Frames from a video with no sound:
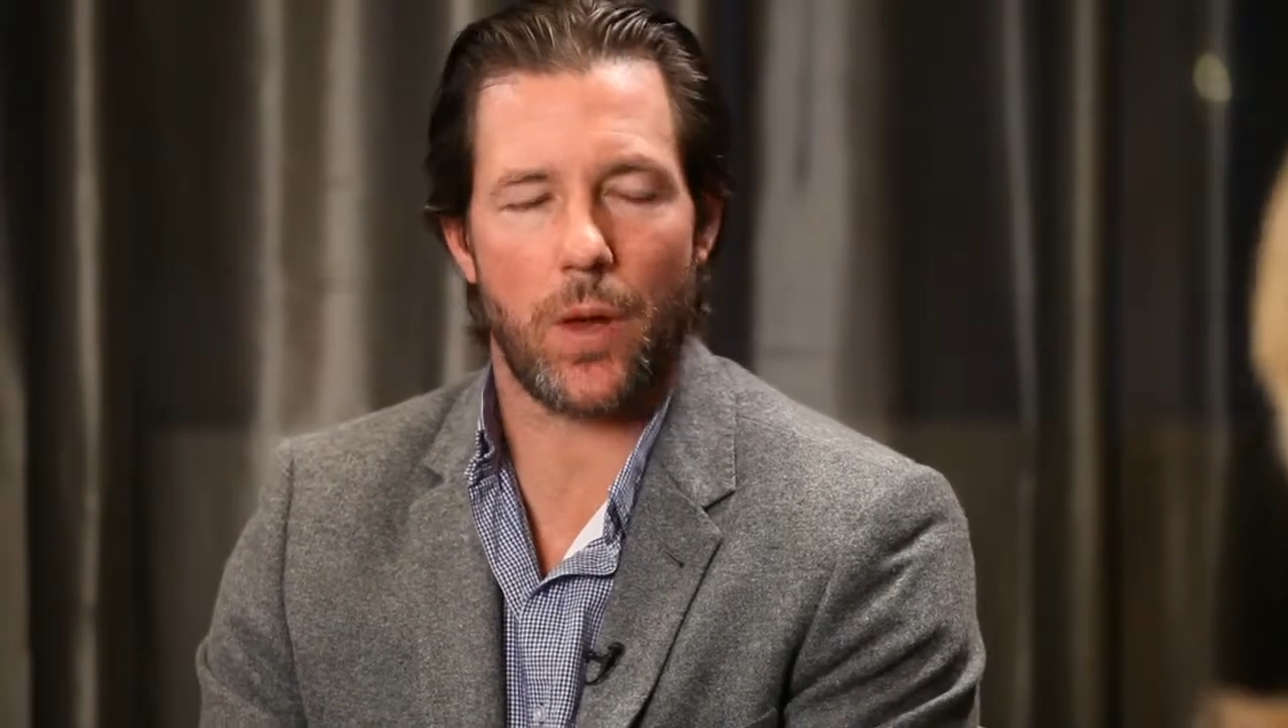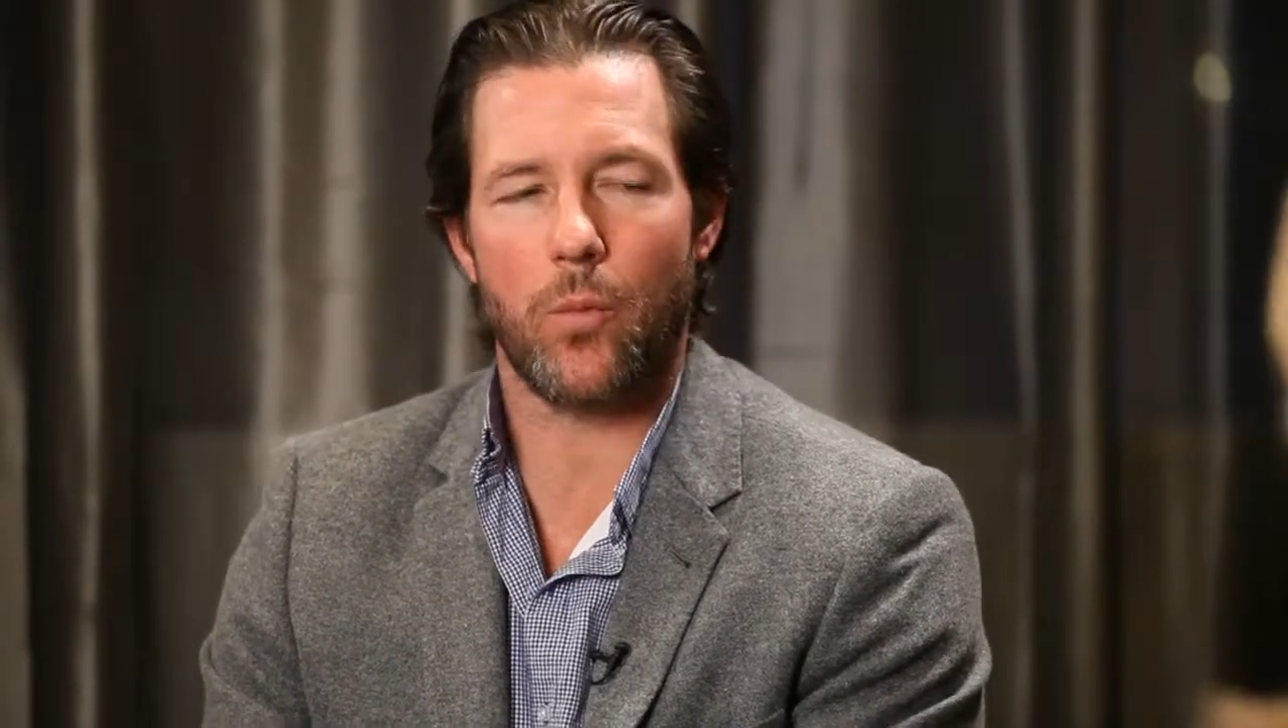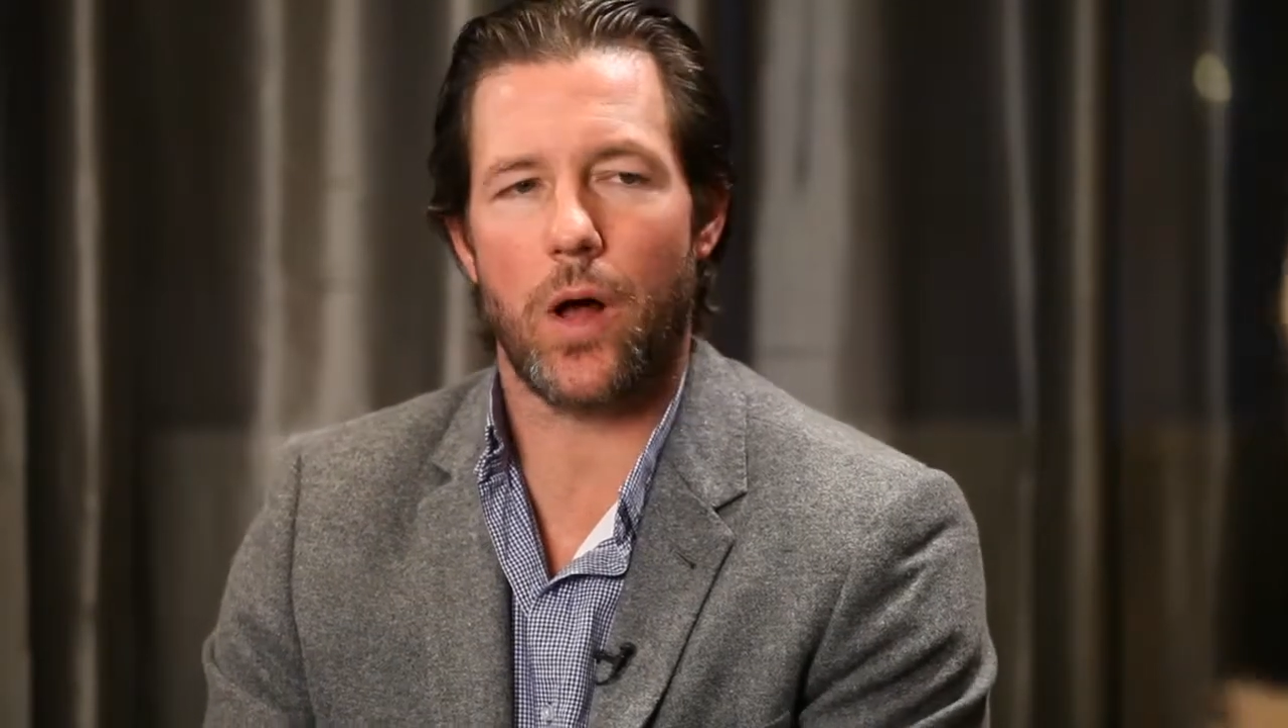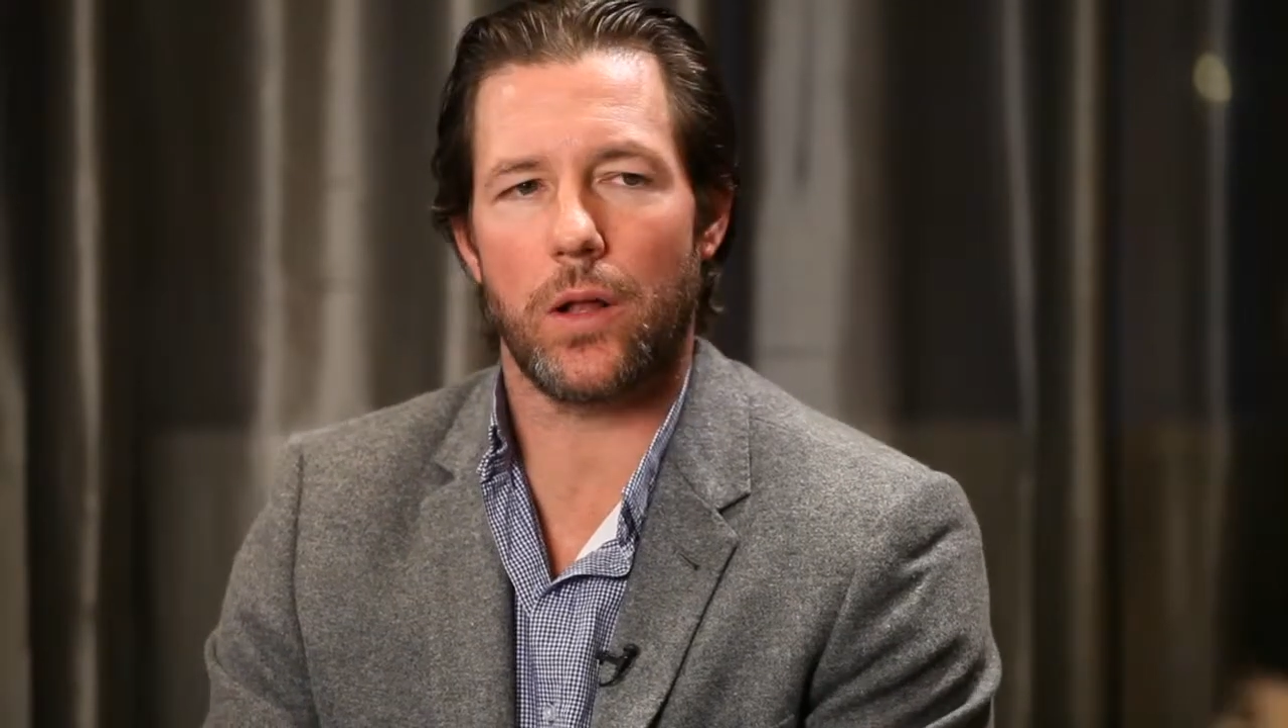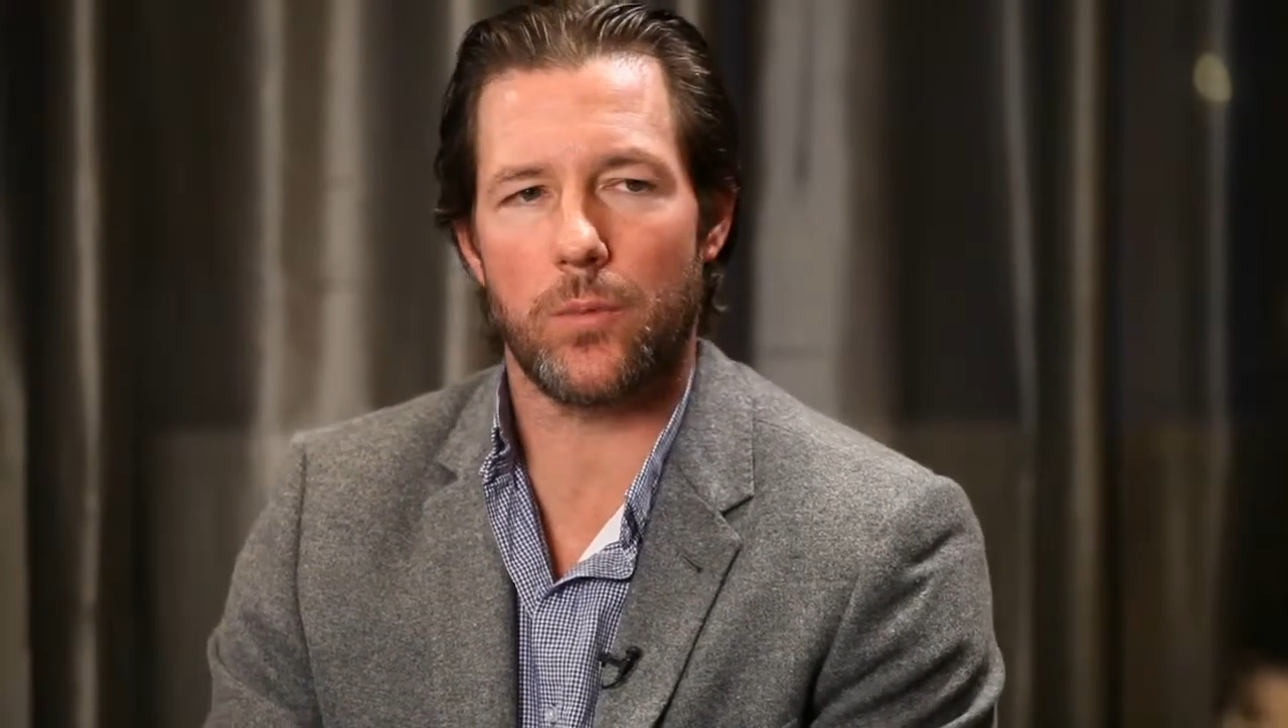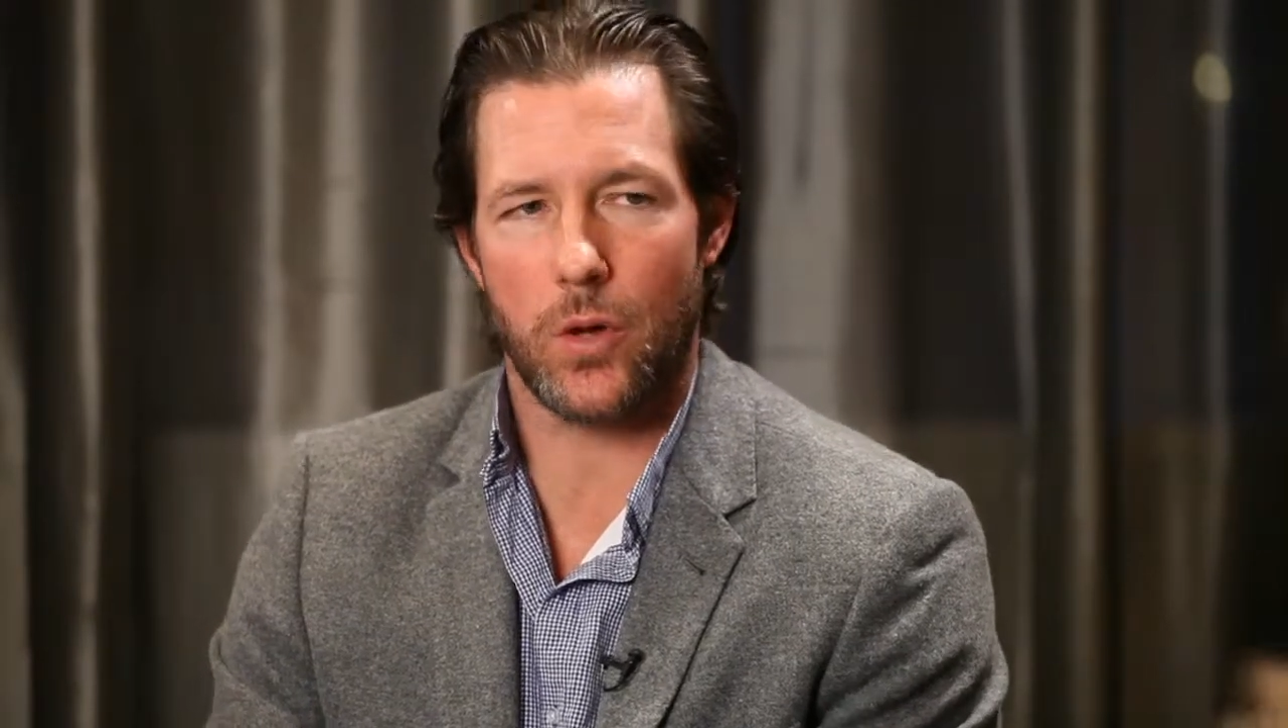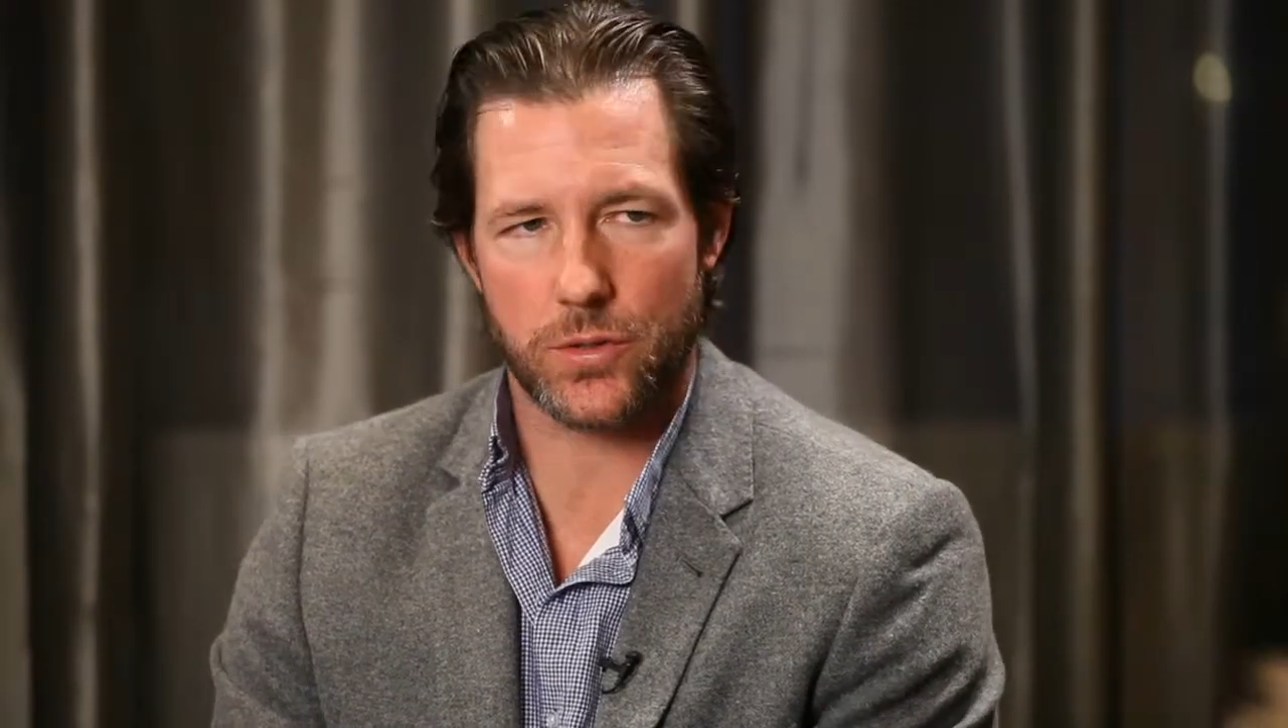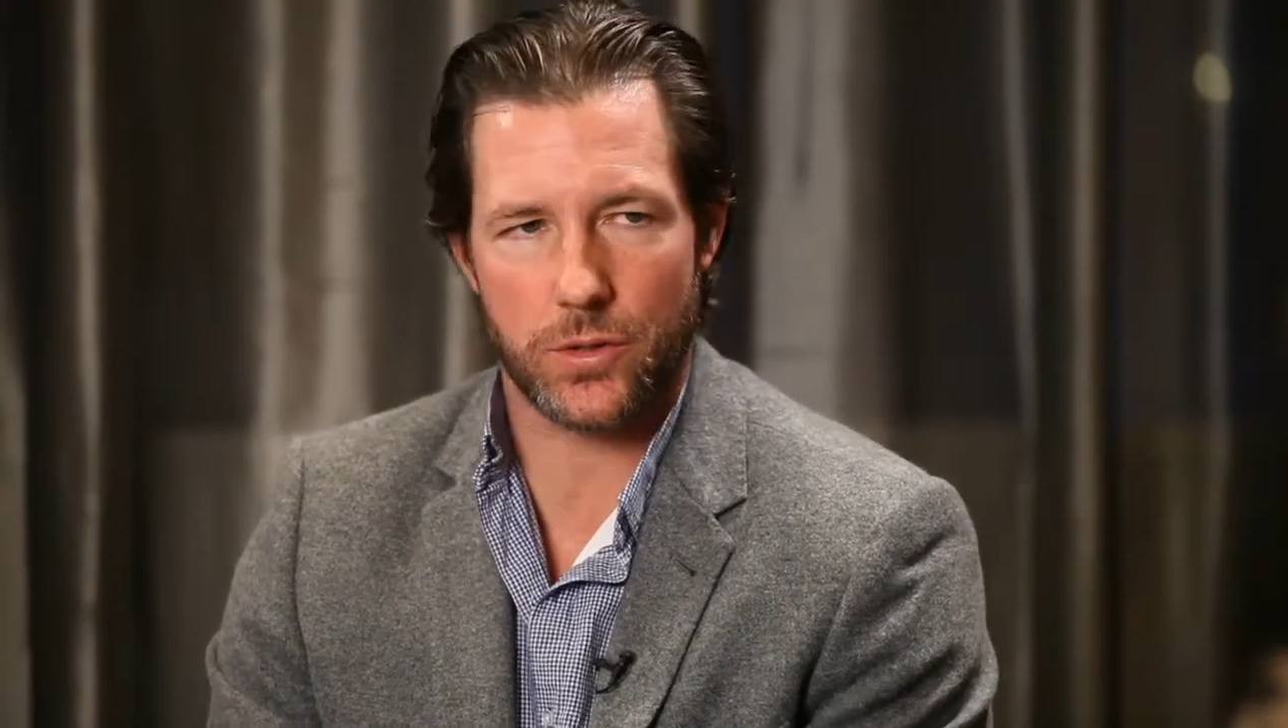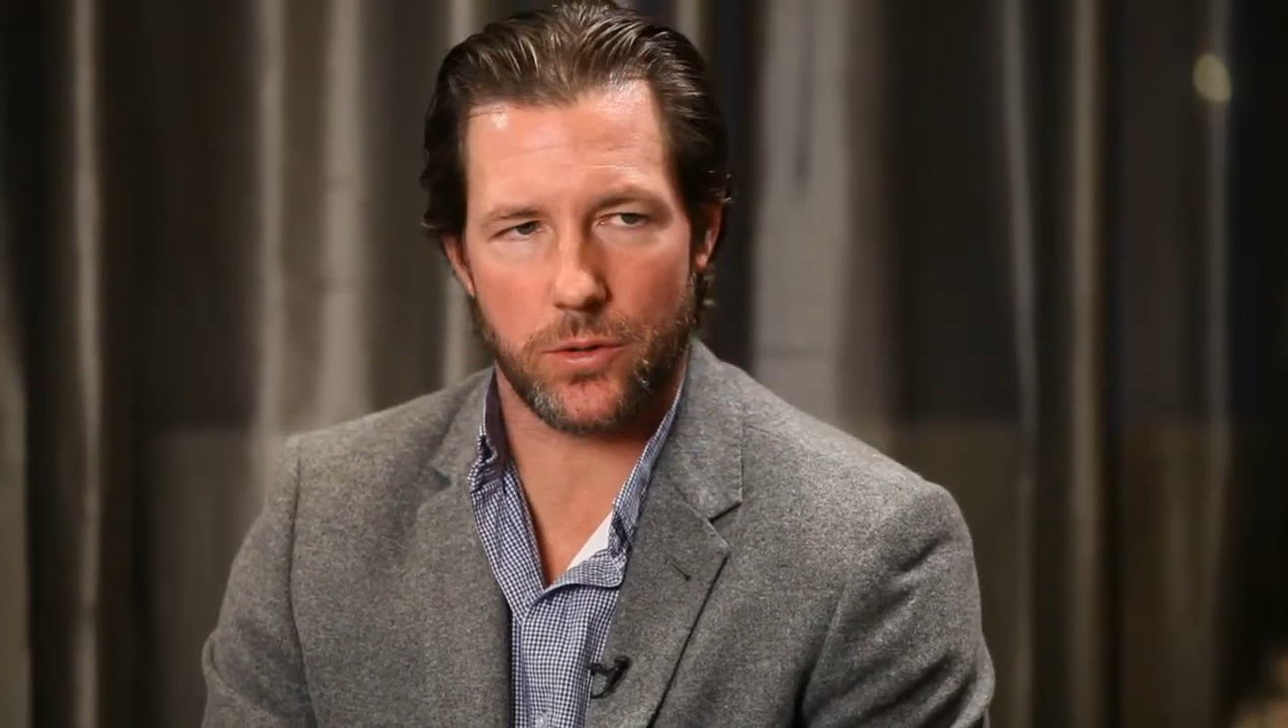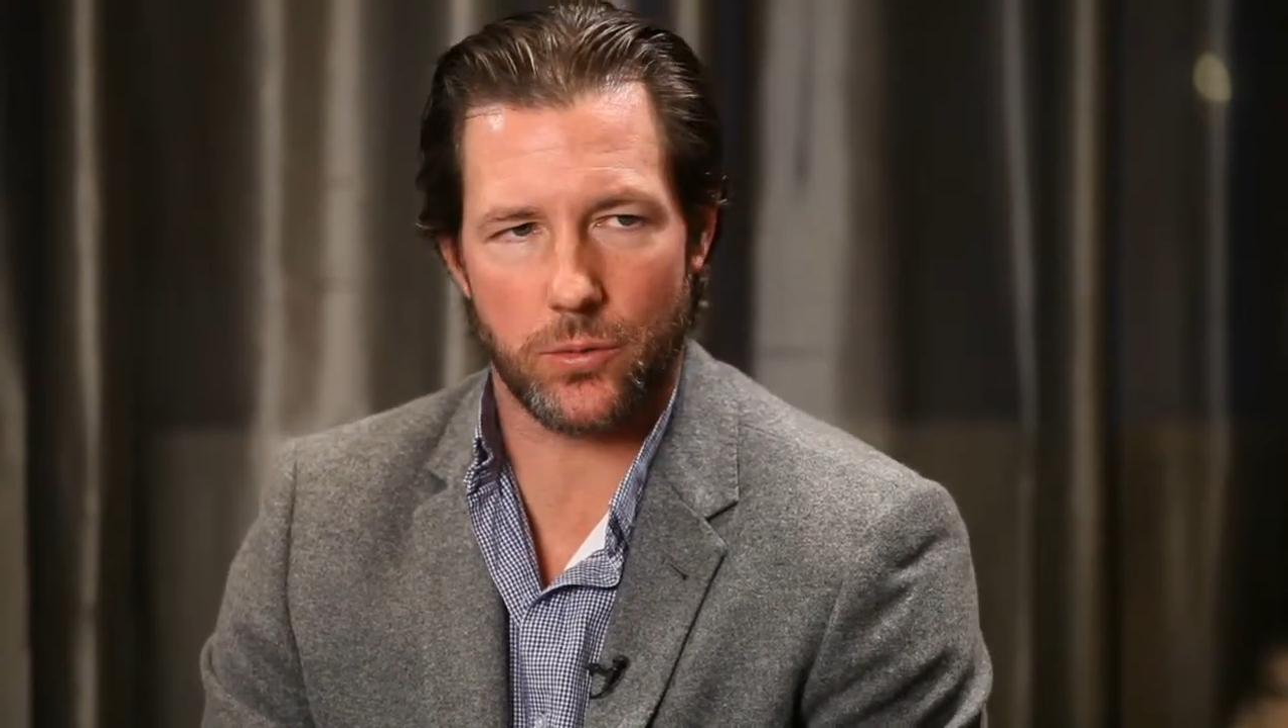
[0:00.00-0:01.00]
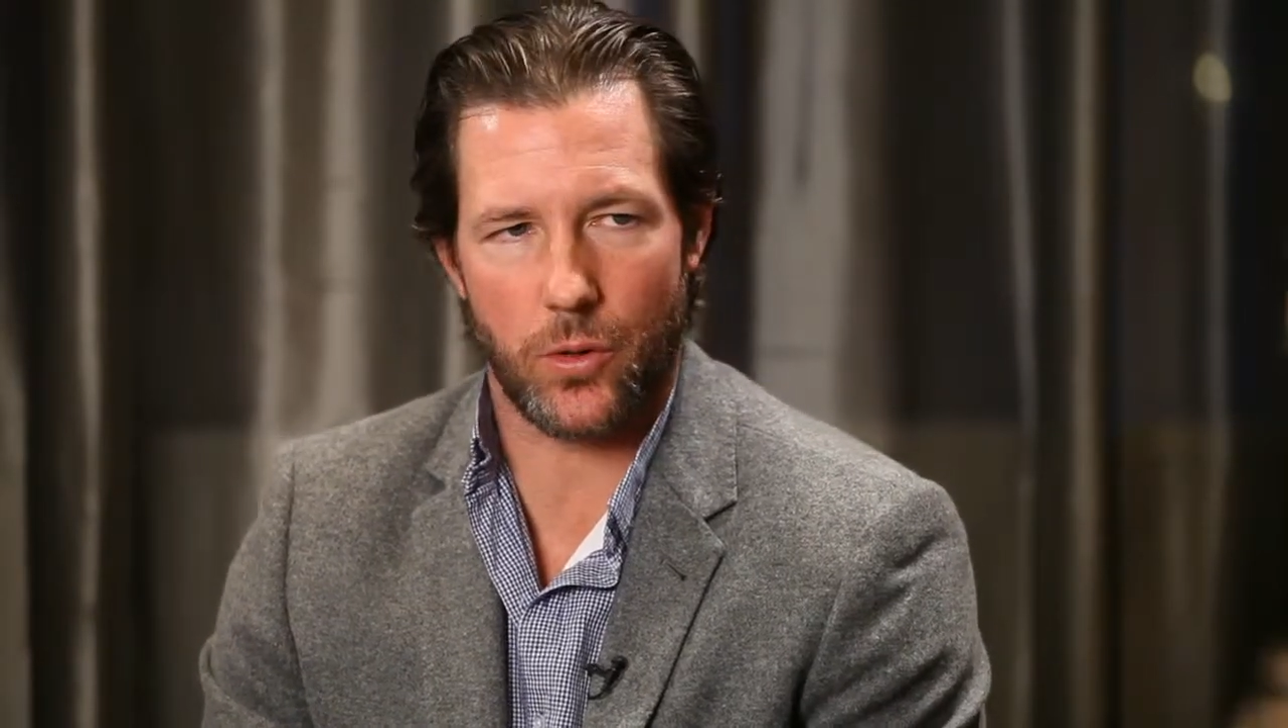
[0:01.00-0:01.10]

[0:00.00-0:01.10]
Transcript: and while I'm also